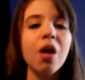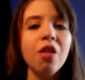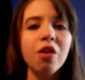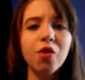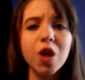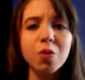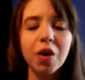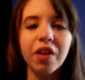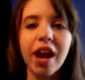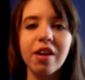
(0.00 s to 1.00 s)
The first
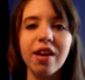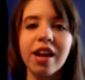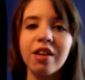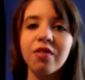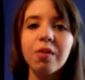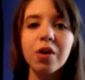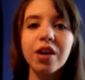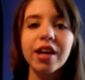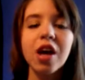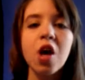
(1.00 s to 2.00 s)
book that I read in
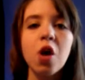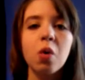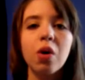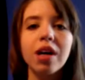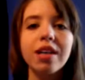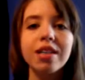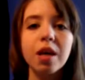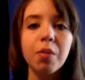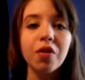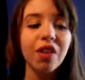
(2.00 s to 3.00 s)
February was
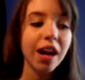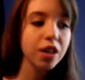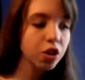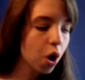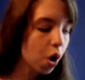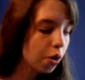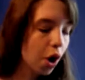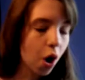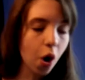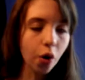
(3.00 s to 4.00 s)
a book that I don't
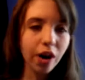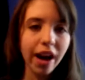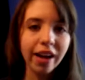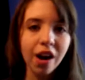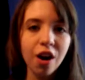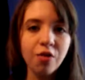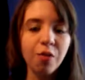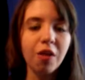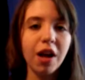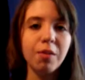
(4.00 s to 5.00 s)
own. I got it from
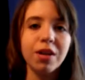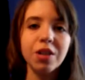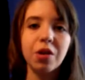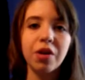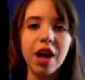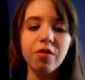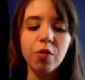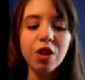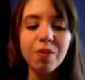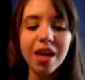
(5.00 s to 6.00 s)
the library, so I don't have it
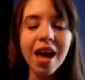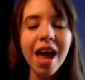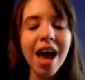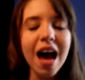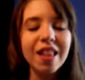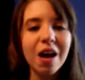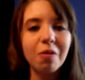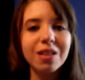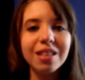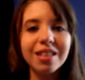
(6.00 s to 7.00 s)
with me, and that
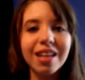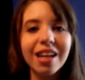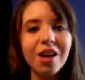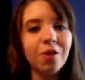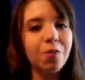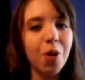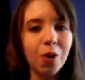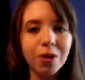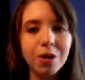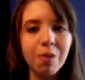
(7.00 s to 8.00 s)
was City of
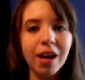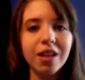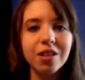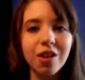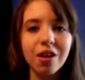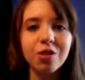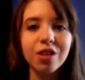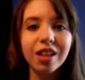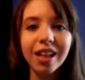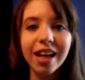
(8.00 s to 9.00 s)
Bones by Cassandra
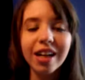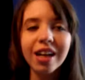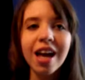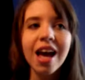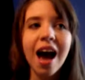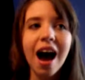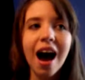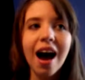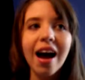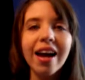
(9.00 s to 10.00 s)
Clare.
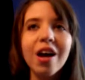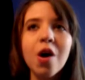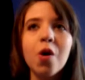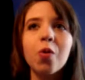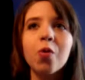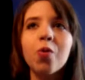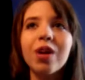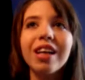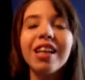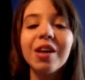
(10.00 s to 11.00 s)
I
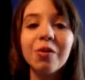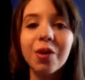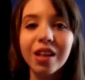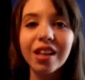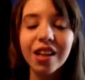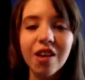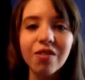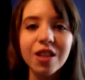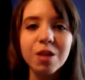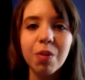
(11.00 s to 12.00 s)
really
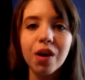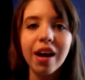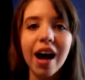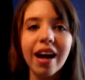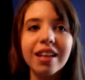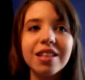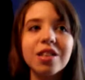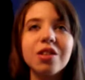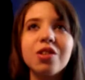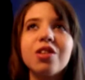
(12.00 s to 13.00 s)
loved this book.
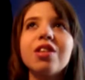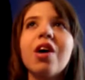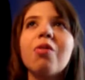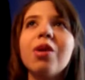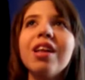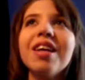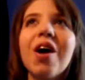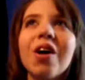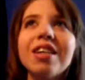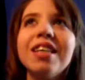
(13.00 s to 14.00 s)
It's really
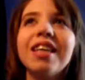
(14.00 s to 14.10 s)
hard to